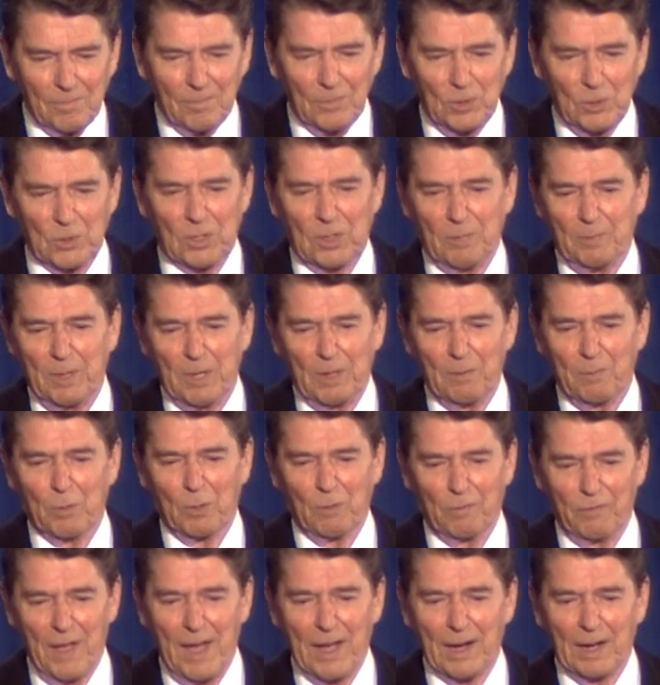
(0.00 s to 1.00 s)
use a bit of
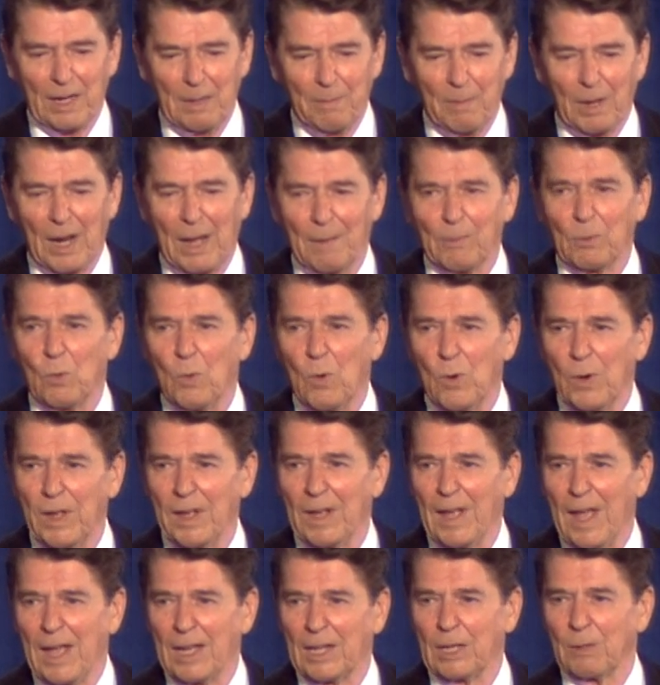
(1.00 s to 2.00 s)
profanity, but I'm
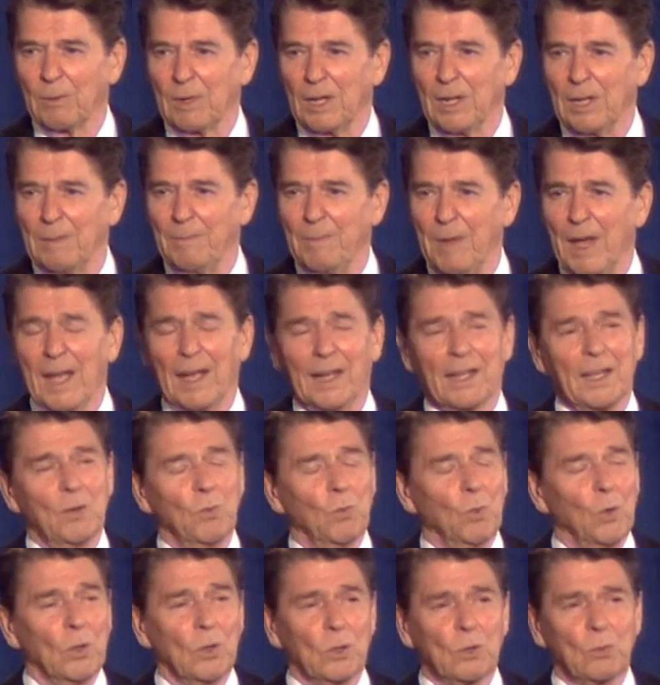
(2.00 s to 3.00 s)
quoting accurately, back
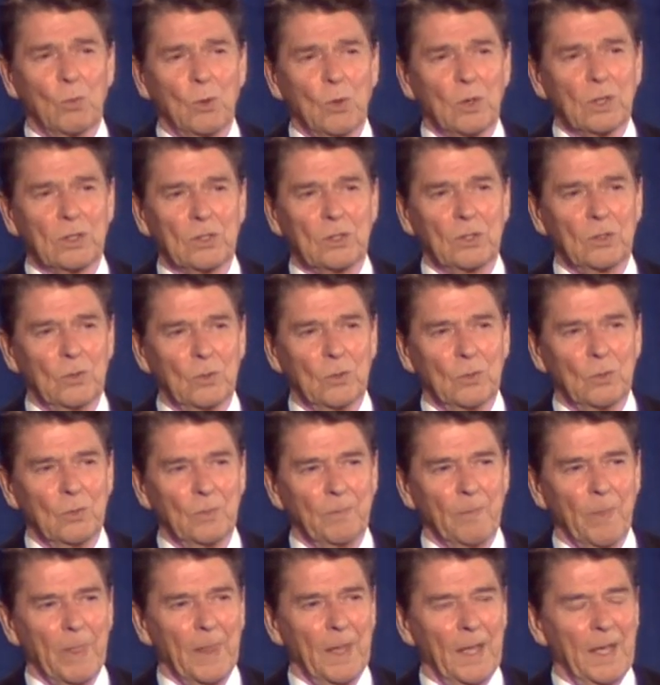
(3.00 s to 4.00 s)
in World War Two,
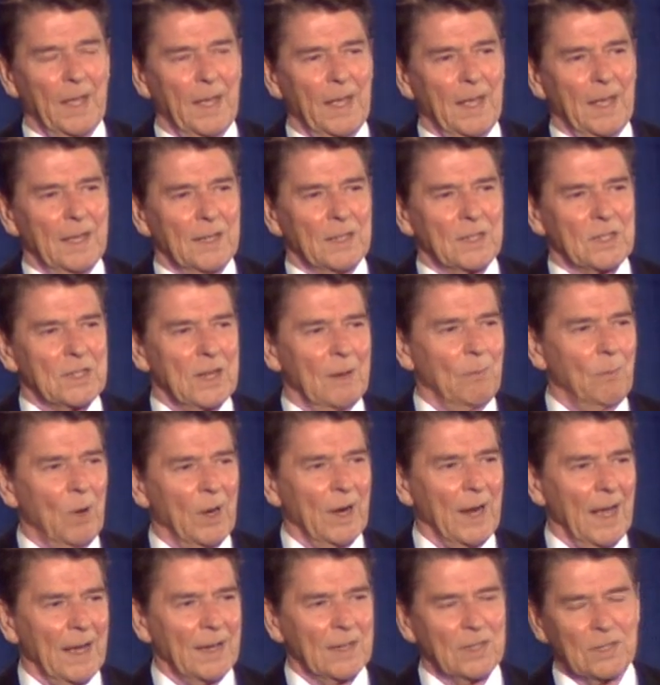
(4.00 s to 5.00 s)

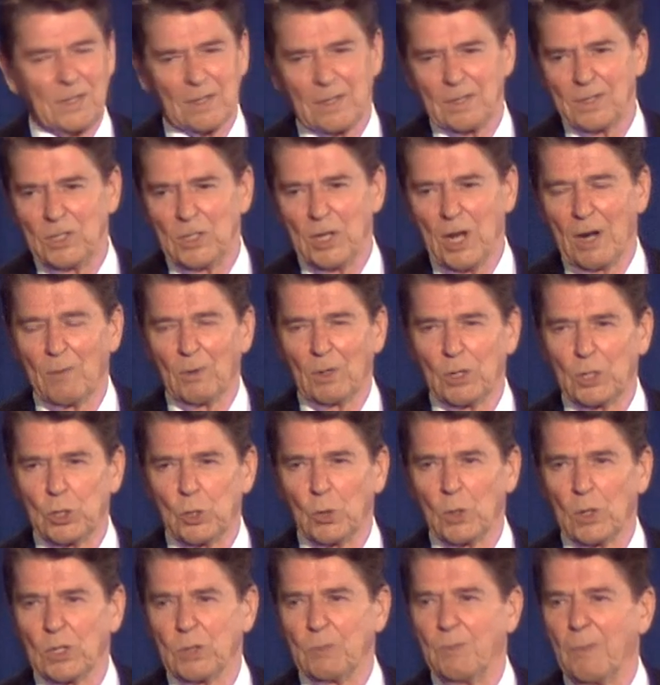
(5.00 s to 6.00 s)
someone asked General
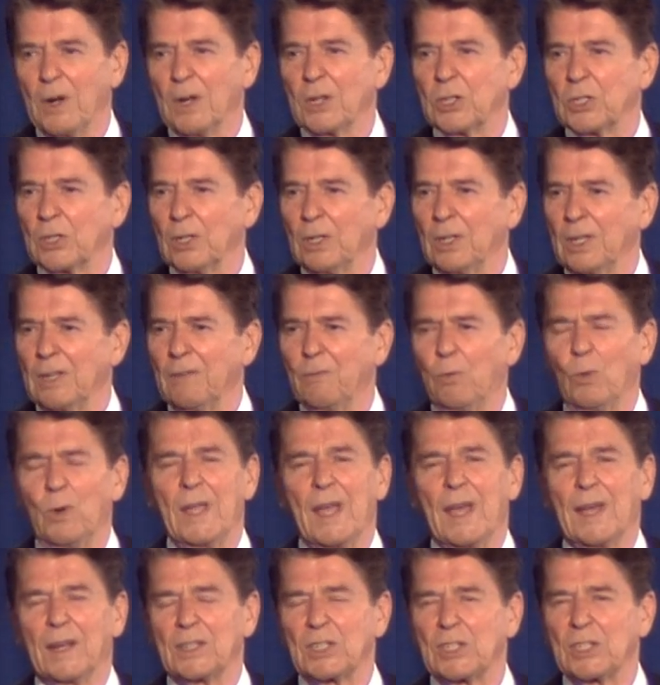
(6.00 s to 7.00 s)
George Marshall if
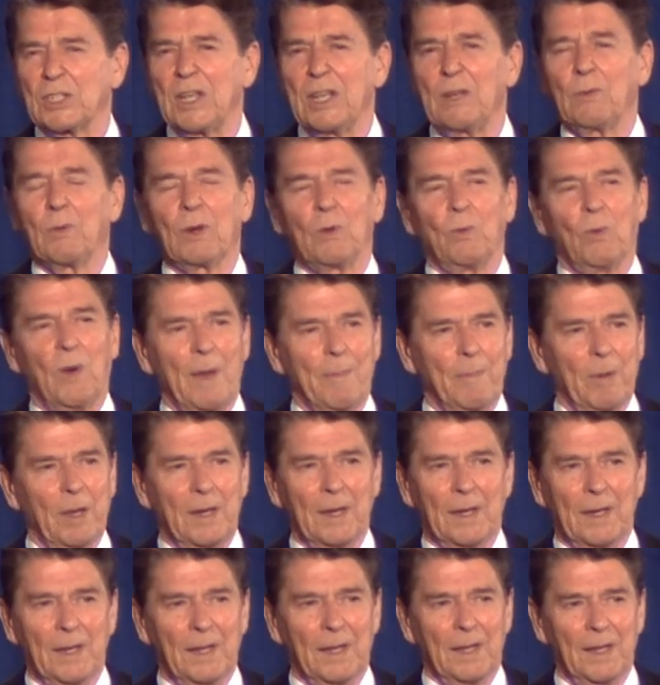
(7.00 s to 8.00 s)
we had a secret
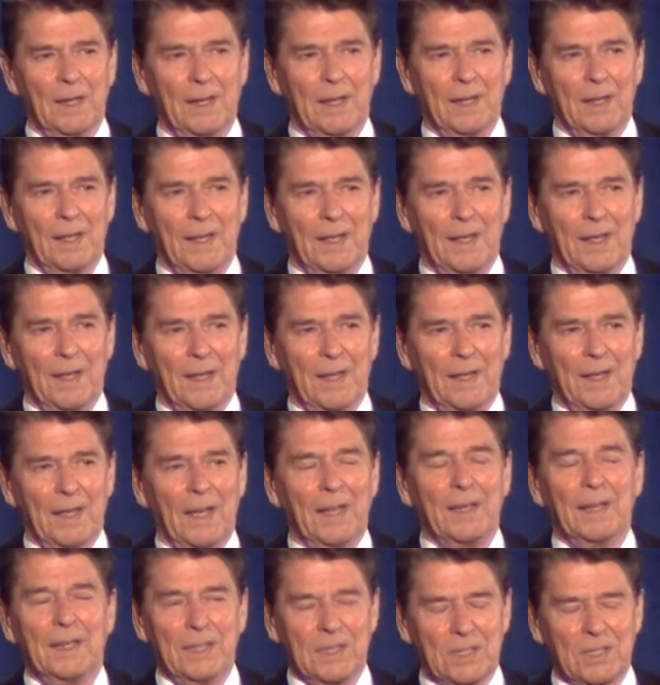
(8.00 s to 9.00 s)
weapon.
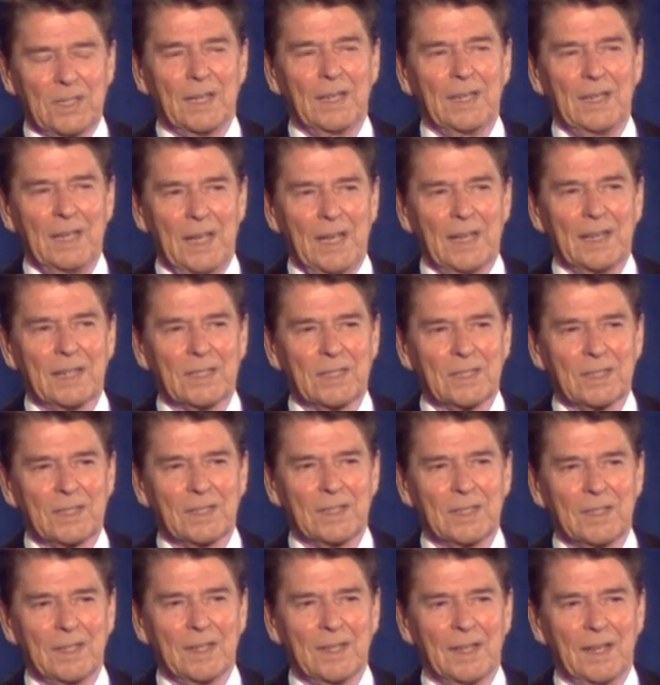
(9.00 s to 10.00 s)
And he said, yes,
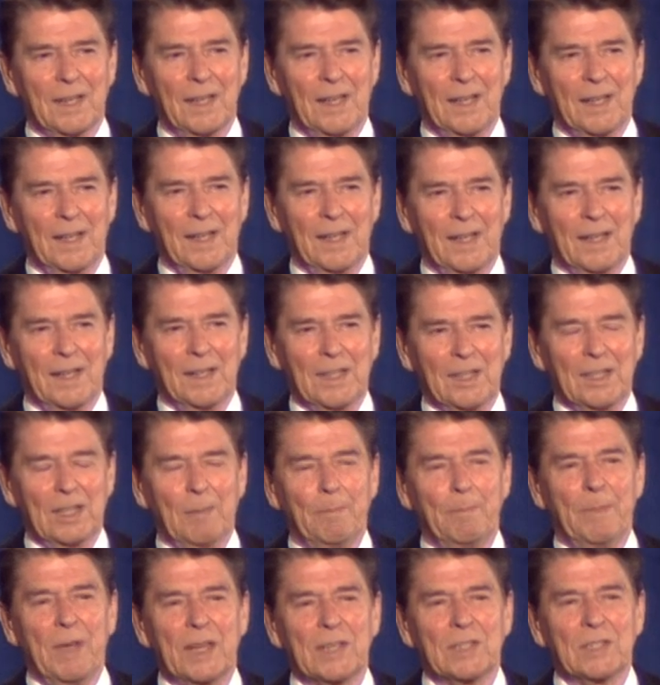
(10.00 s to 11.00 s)
the
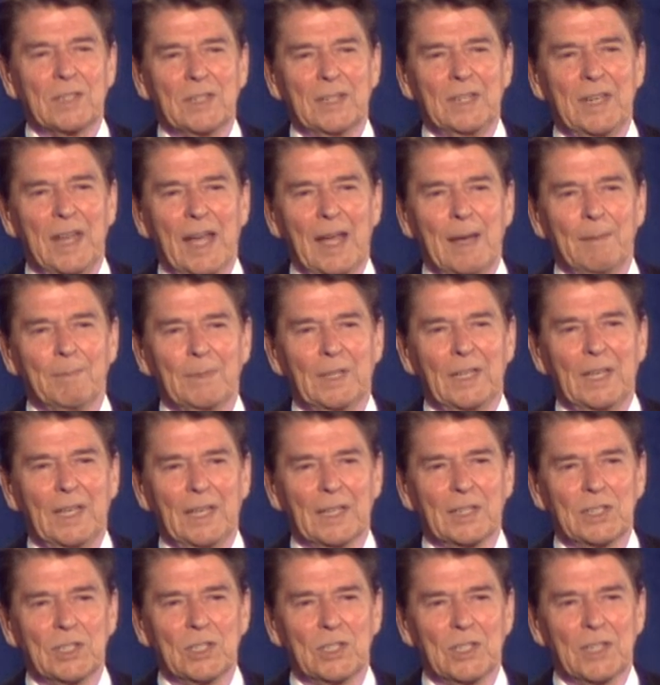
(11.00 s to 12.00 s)
best damn
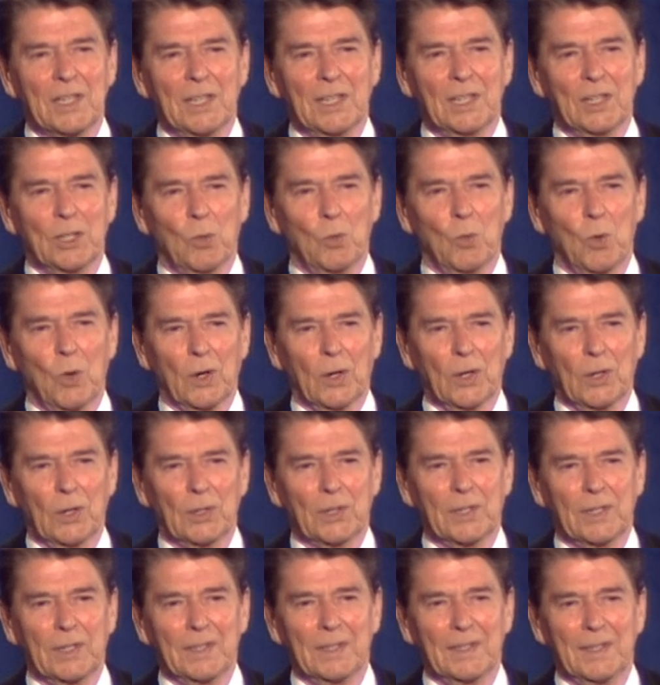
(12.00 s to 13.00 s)
kids in the
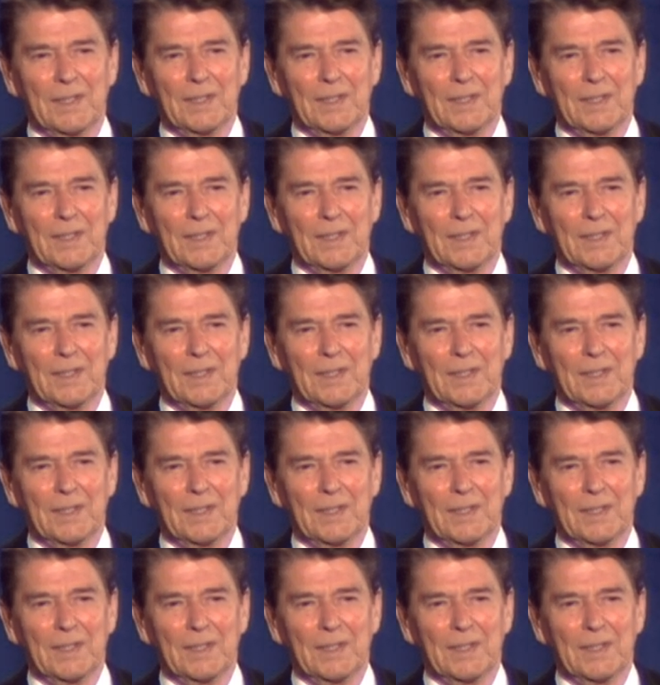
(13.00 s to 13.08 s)
world.